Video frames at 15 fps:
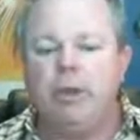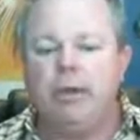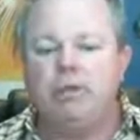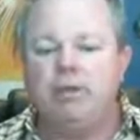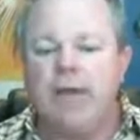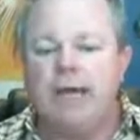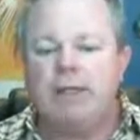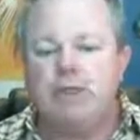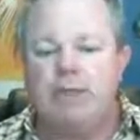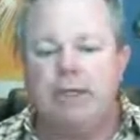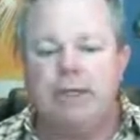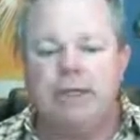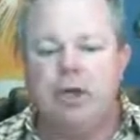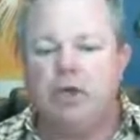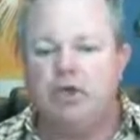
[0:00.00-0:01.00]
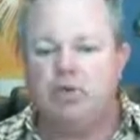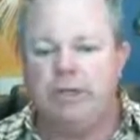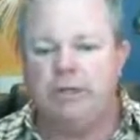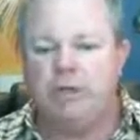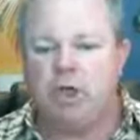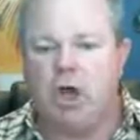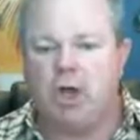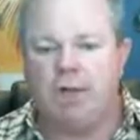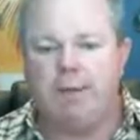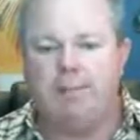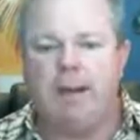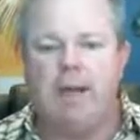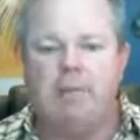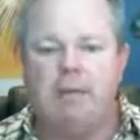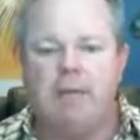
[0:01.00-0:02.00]
Josh really knows what he's talking
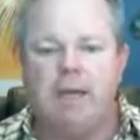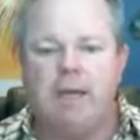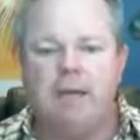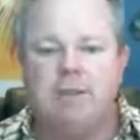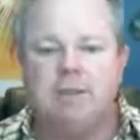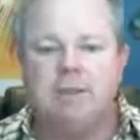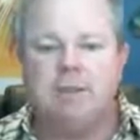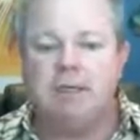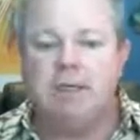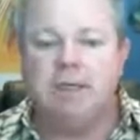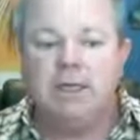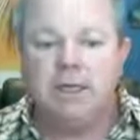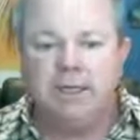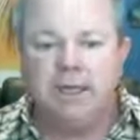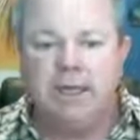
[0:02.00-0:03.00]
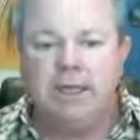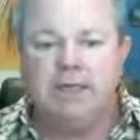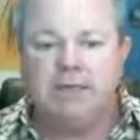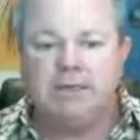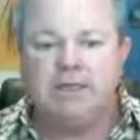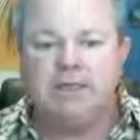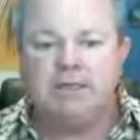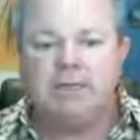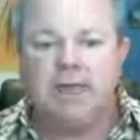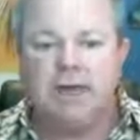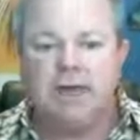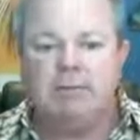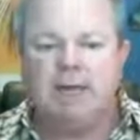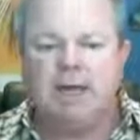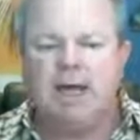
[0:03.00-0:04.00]
about, because it's just a
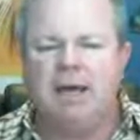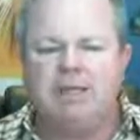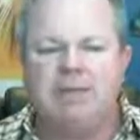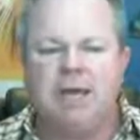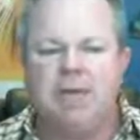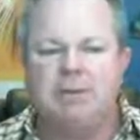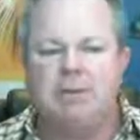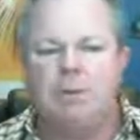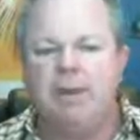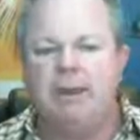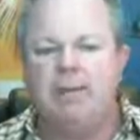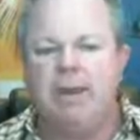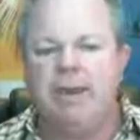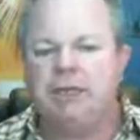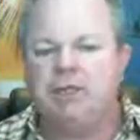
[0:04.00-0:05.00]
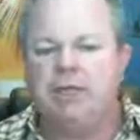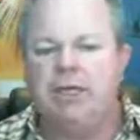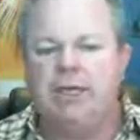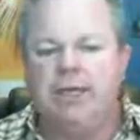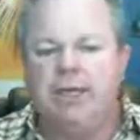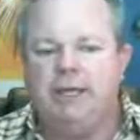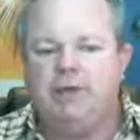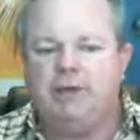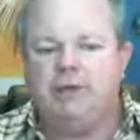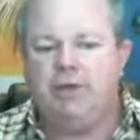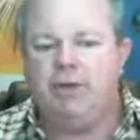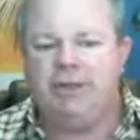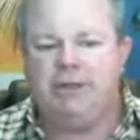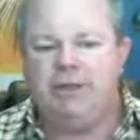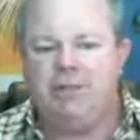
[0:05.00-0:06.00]
lot of times when I'm actually
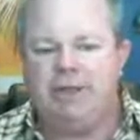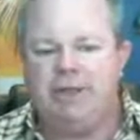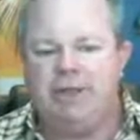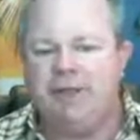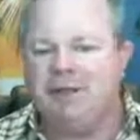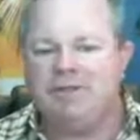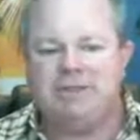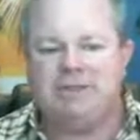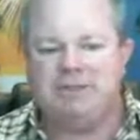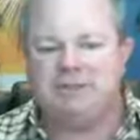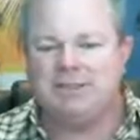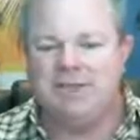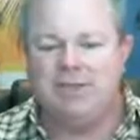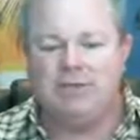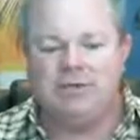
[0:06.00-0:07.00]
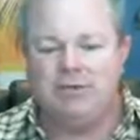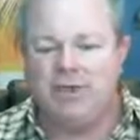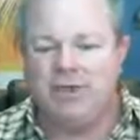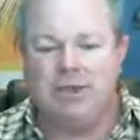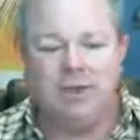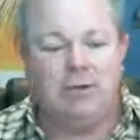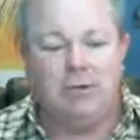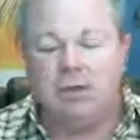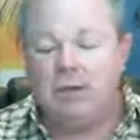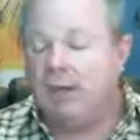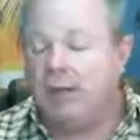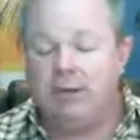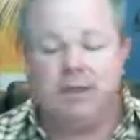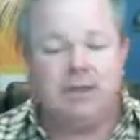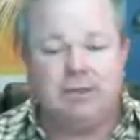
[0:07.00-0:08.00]
interviewing somebody and I don't see a sales video,
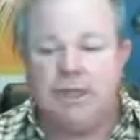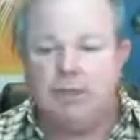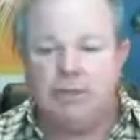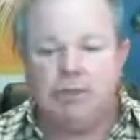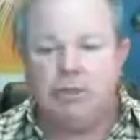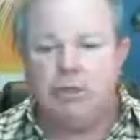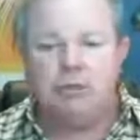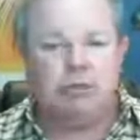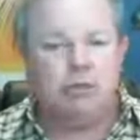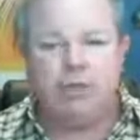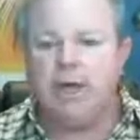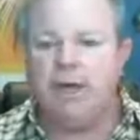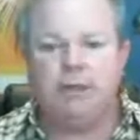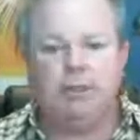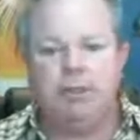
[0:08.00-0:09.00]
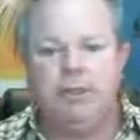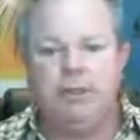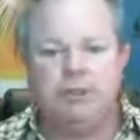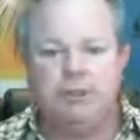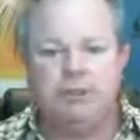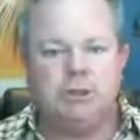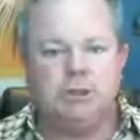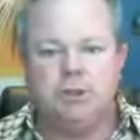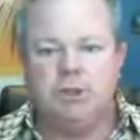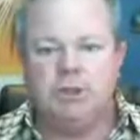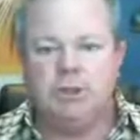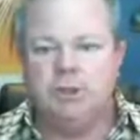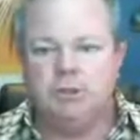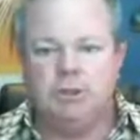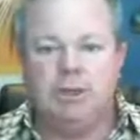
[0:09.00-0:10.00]
I'm going to tell you the truth, we kind of cringe.
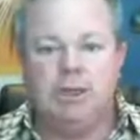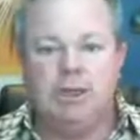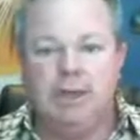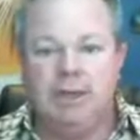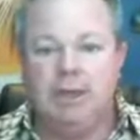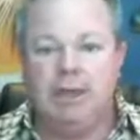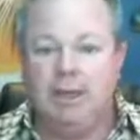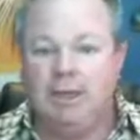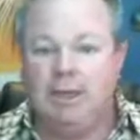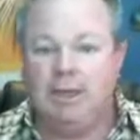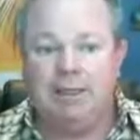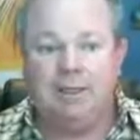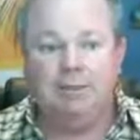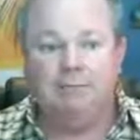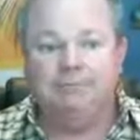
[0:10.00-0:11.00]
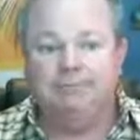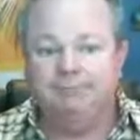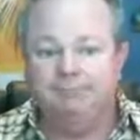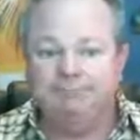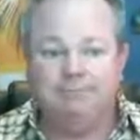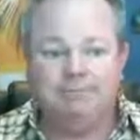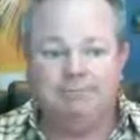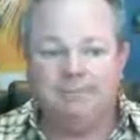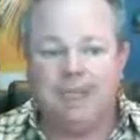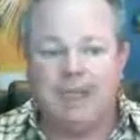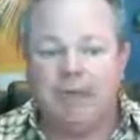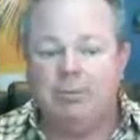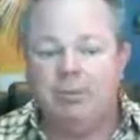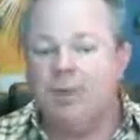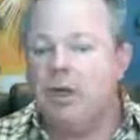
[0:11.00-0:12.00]
We're like,
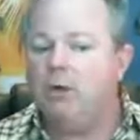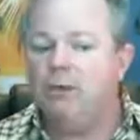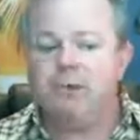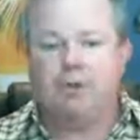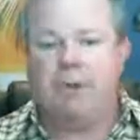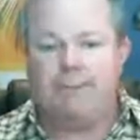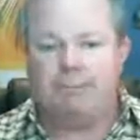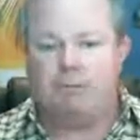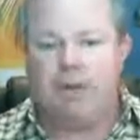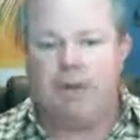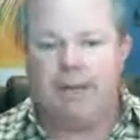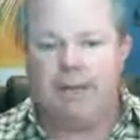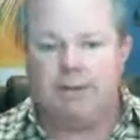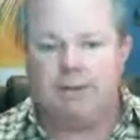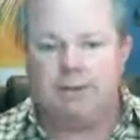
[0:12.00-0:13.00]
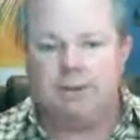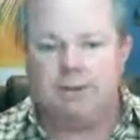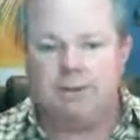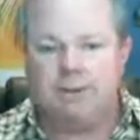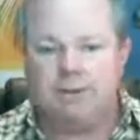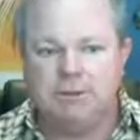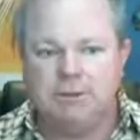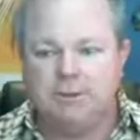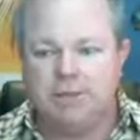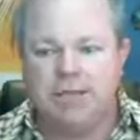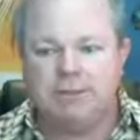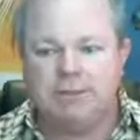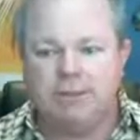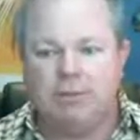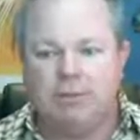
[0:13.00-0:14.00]
we know it's a great product.
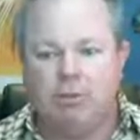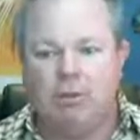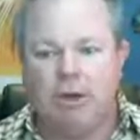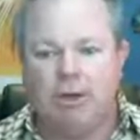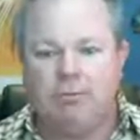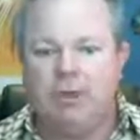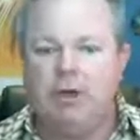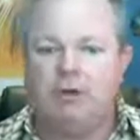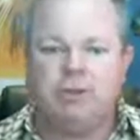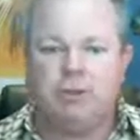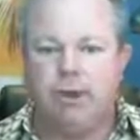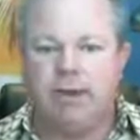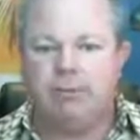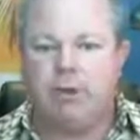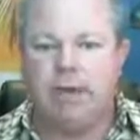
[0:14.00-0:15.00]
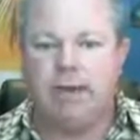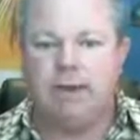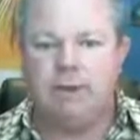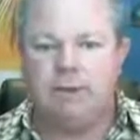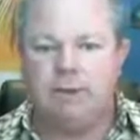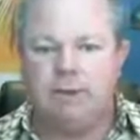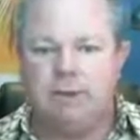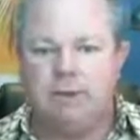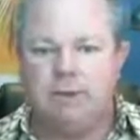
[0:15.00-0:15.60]
That's number one. We know it's a great product.